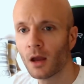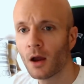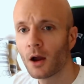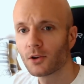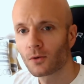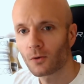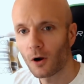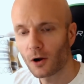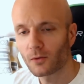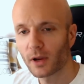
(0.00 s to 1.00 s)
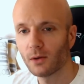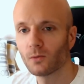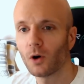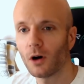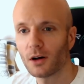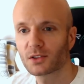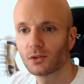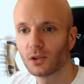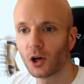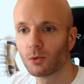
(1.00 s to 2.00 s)
Your heart rate will also
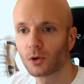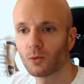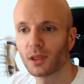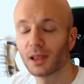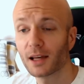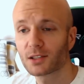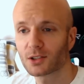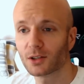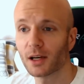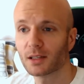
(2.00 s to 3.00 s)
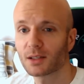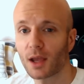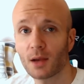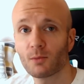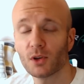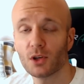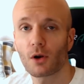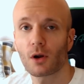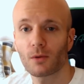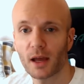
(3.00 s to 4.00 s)
lower with less stress and when
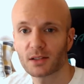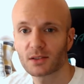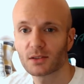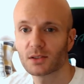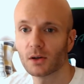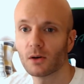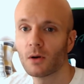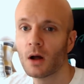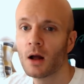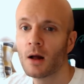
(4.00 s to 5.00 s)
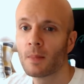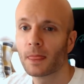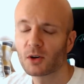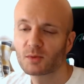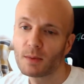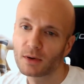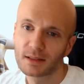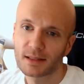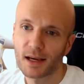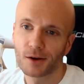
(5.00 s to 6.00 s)
you're at rest. So most people
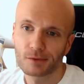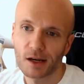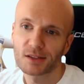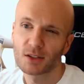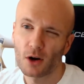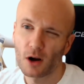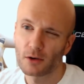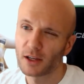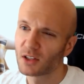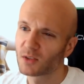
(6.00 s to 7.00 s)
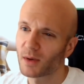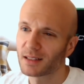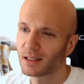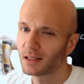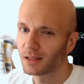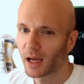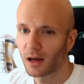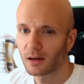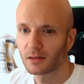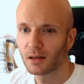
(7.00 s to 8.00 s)
can take a resting heart rate just by sitting
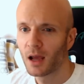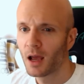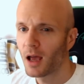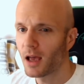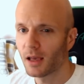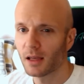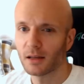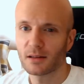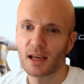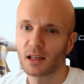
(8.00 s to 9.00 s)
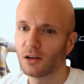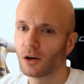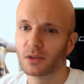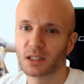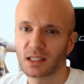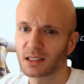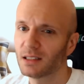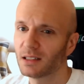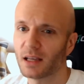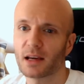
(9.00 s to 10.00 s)
down and taking it over 60
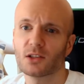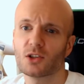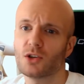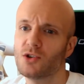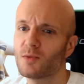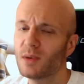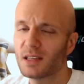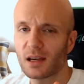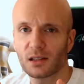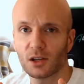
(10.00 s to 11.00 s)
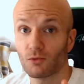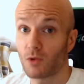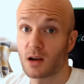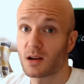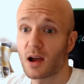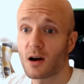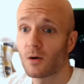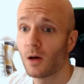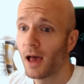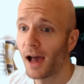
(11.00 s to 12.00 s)
seconds. You could be taking it right
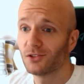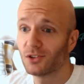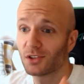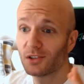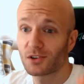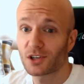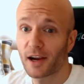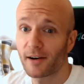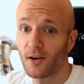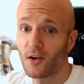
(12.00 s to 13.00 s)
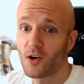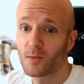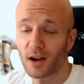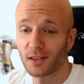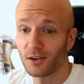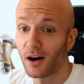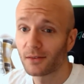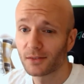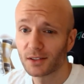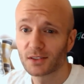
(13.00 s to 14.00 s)
now as you sit in your chair at home or at the
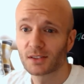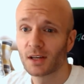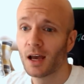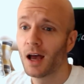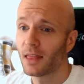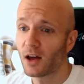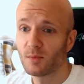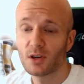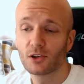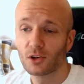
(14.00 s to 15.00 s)
office. That would be a good